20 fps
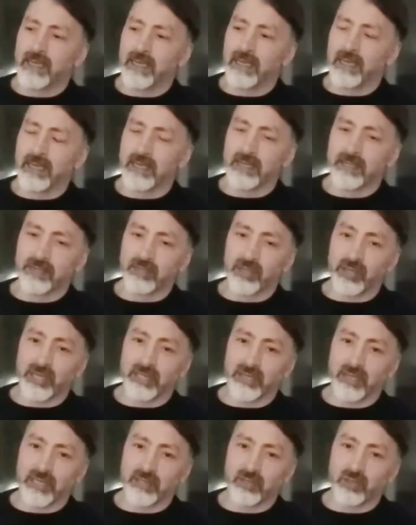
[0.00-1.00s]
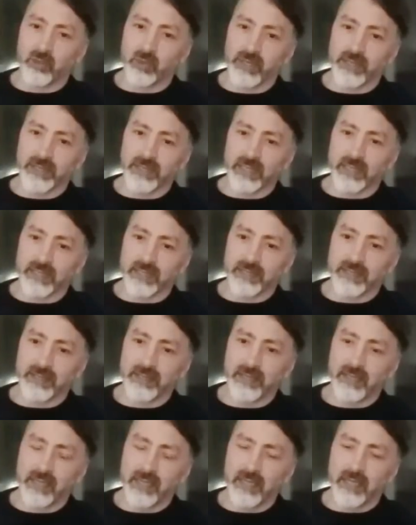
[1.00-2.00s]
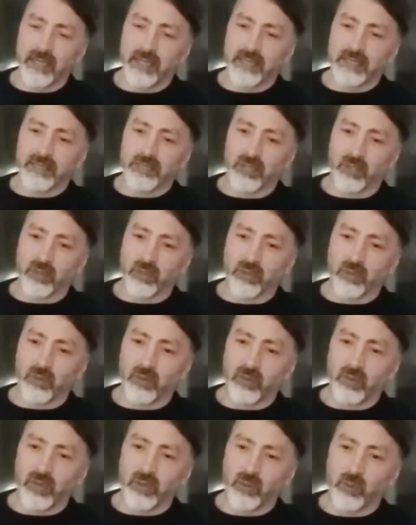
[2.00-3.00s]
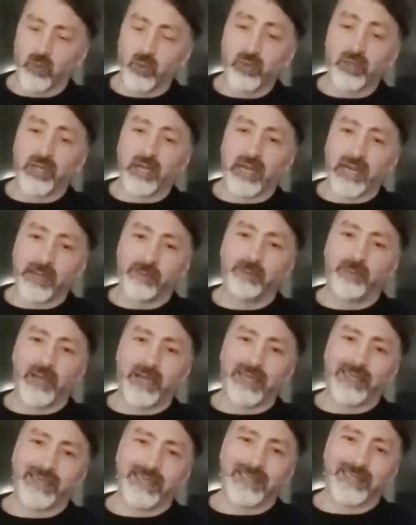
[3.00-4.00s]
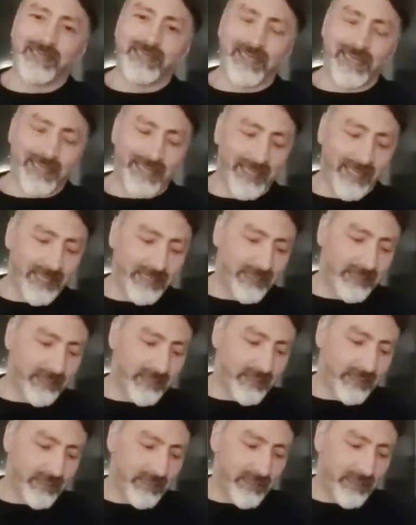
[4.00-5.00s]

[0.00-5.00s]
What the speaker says: so that's always nice. So would I buy this again?